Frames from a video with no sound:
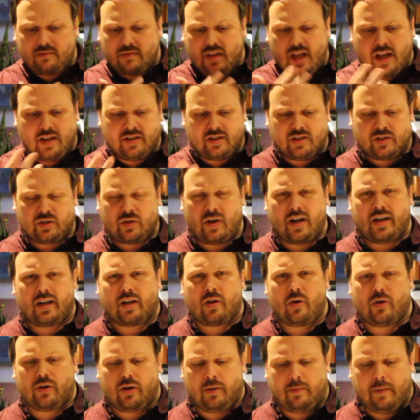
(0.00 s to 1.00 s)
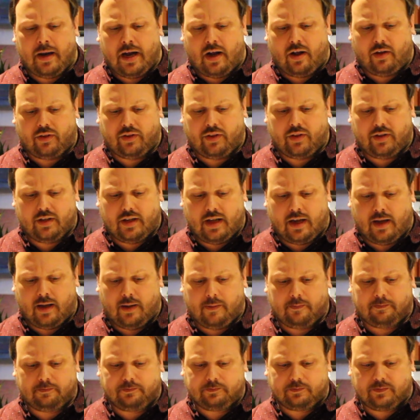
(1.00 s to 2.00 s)
and just try to coat your mouth.
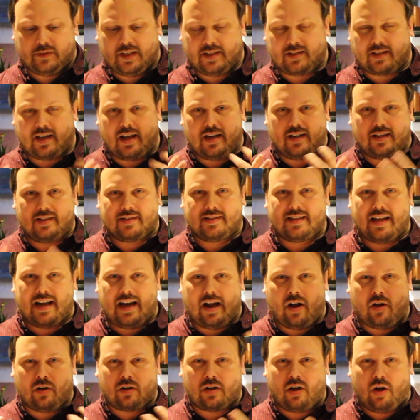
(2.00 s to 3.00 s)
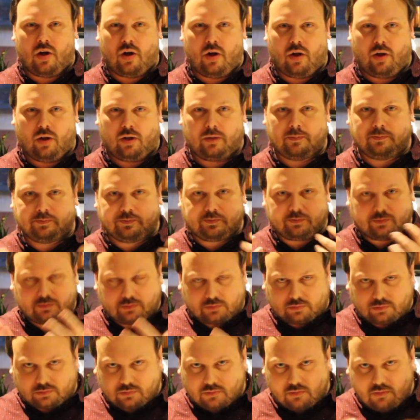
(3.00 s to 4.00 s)
This kind of gets that alcohol
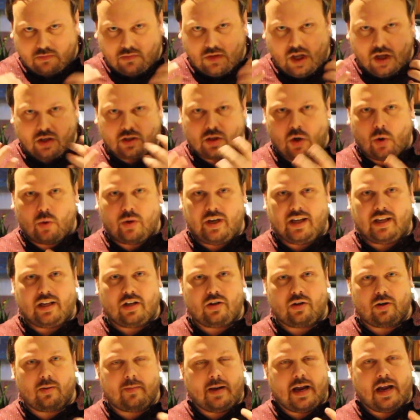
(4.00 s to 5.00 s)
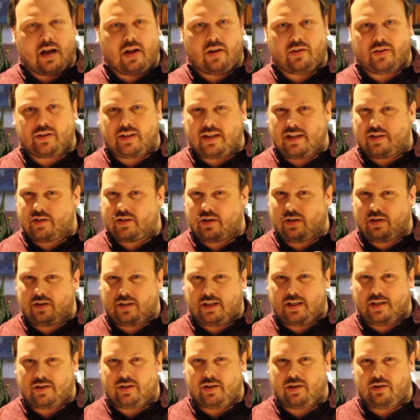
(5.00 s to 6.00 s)
coating in your mouth, get
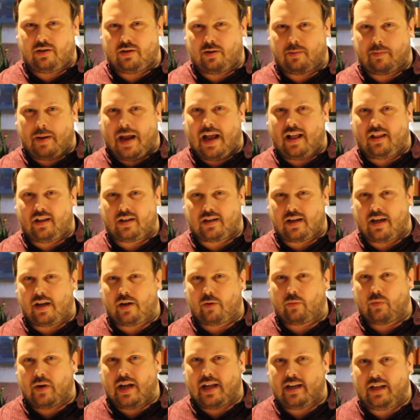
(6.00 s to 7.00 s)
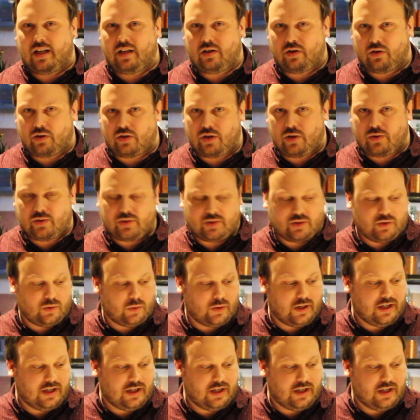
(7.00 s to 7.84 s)
your palate kind of ready, you're used to